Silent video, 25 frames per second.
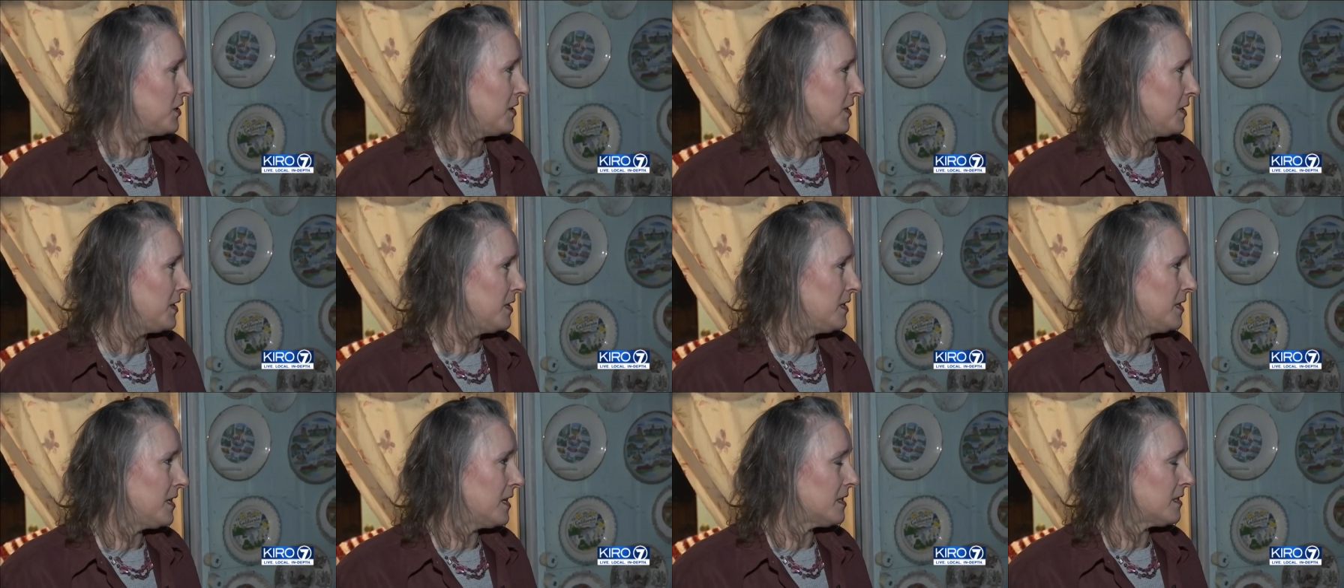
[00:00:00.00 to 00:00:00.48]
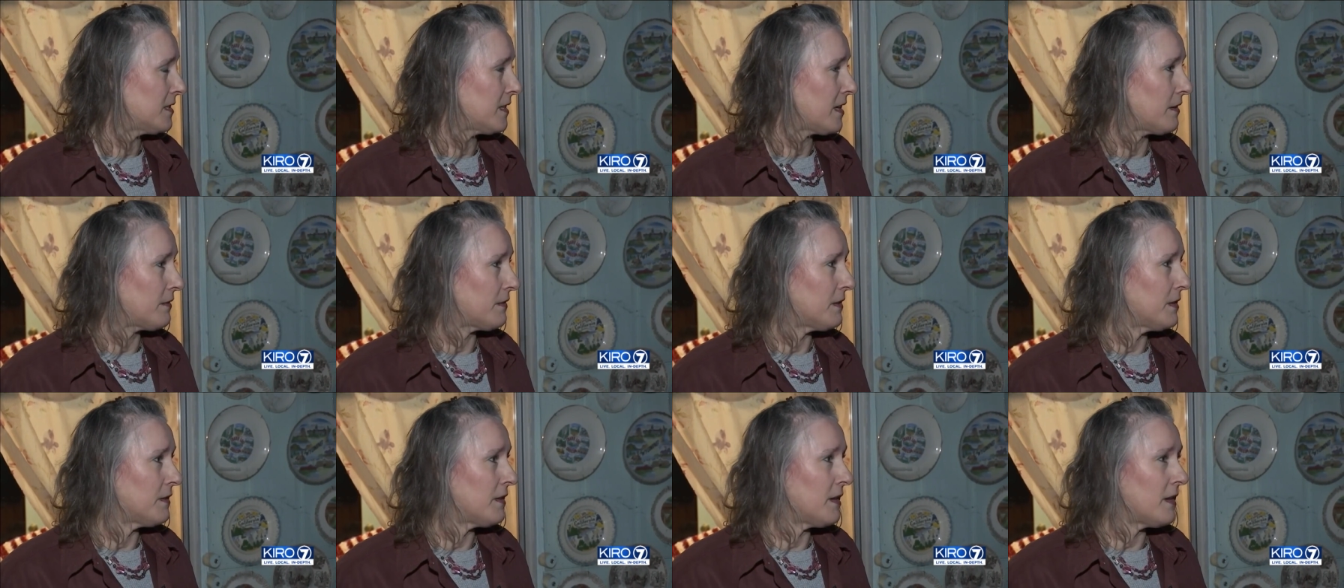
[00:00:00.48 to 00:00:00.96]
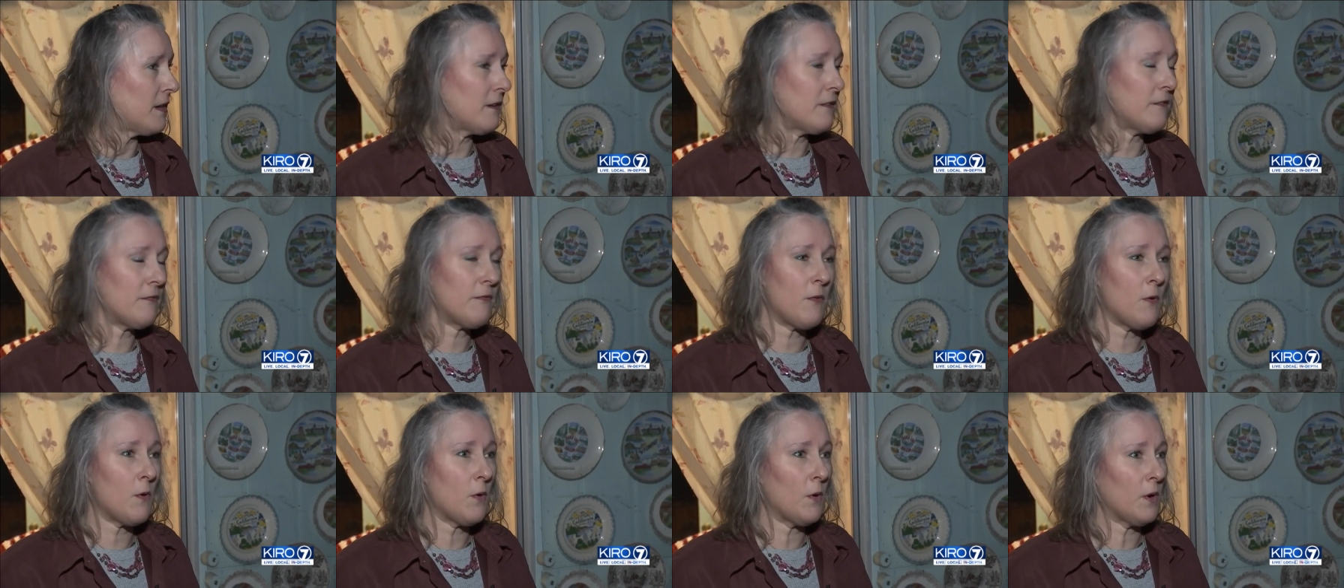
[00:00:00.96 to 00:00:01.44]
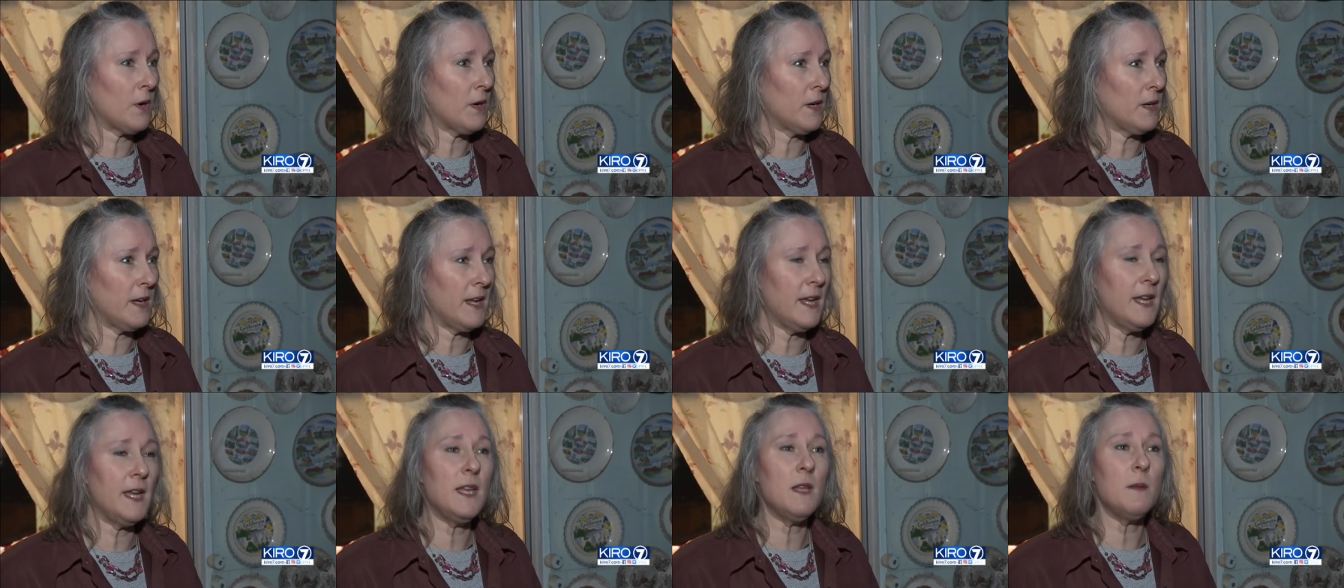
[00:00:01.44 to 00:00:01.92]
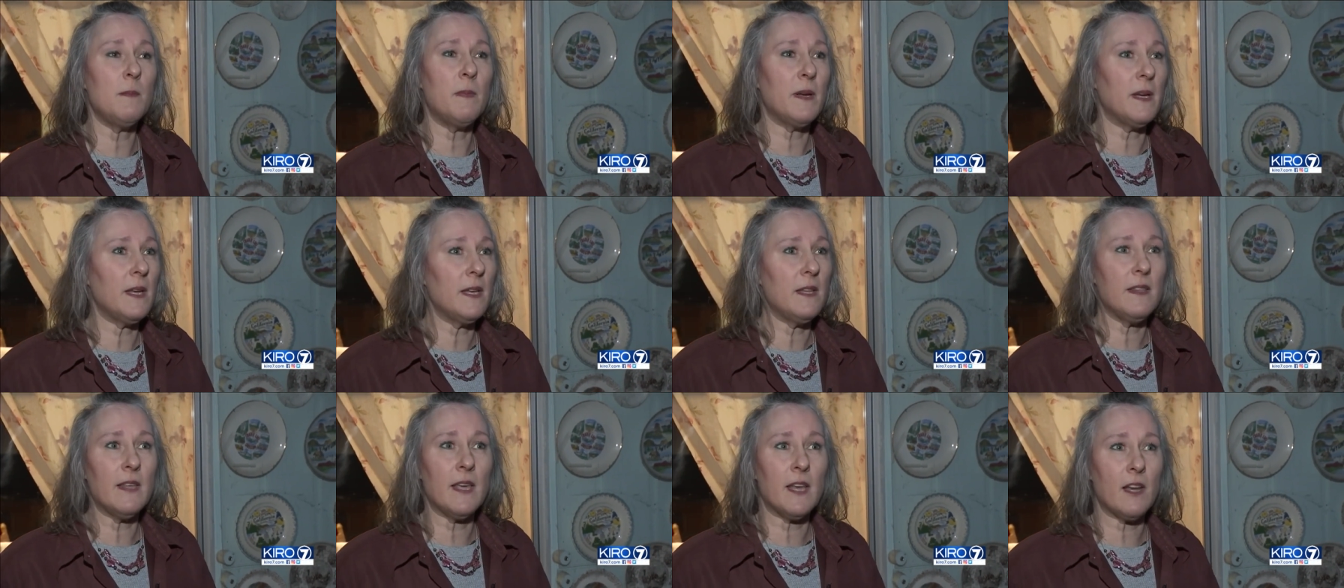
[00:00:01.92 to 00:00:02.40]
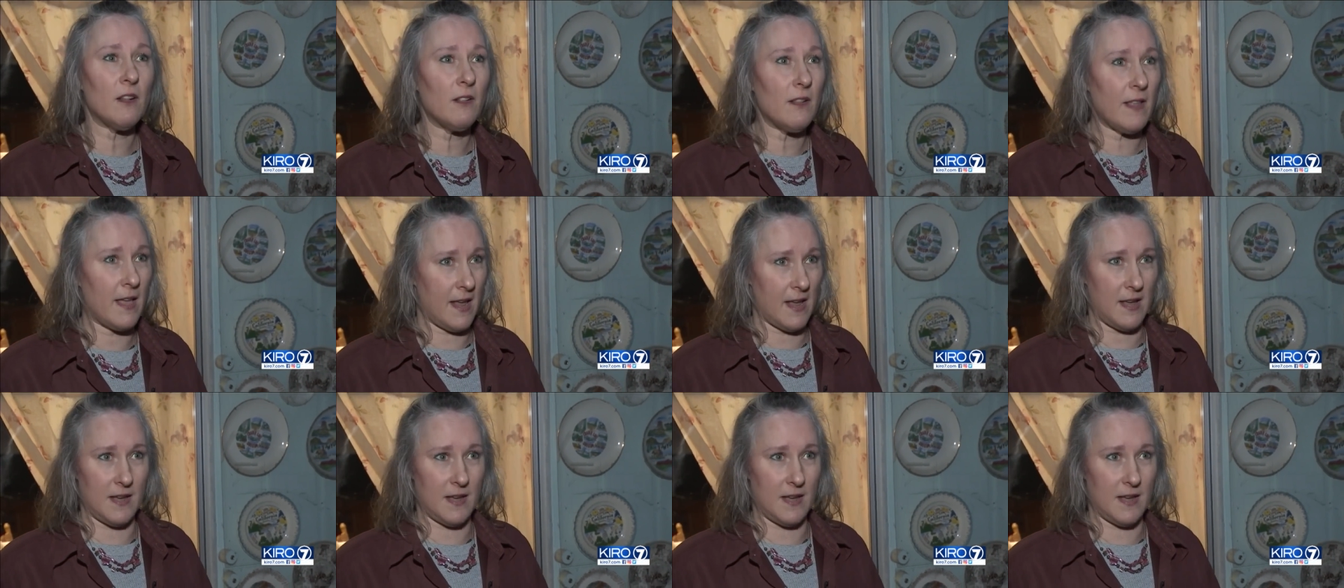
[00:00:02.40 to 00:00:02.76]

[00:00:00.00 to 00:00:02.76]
She does everything for anybody that'll